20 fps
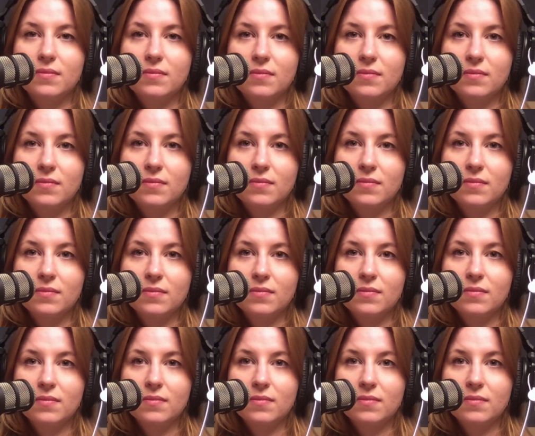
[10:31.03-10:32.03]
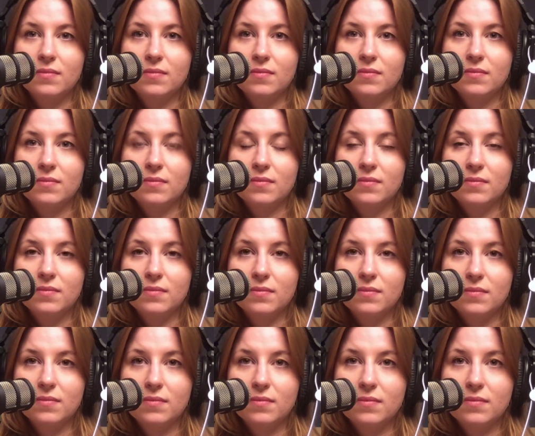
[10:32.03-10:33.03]

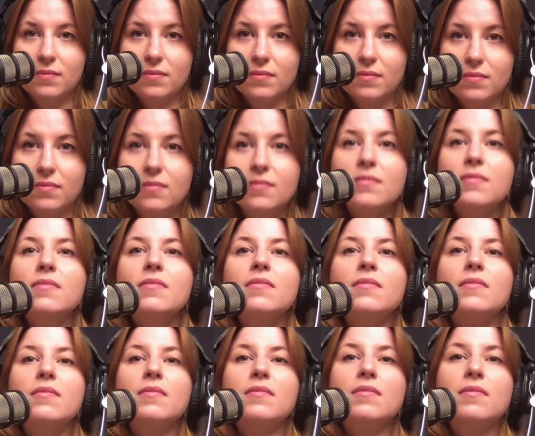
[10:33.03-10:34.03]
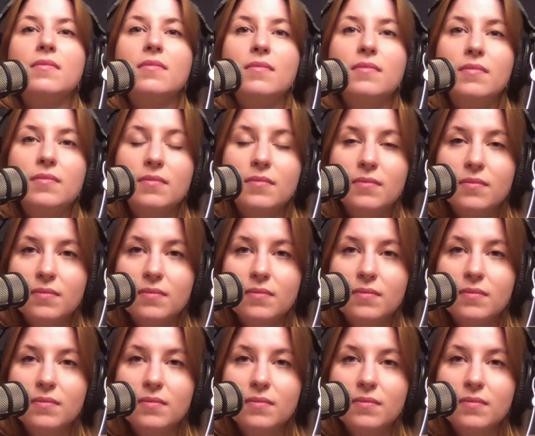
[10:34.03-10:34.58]
[no speech]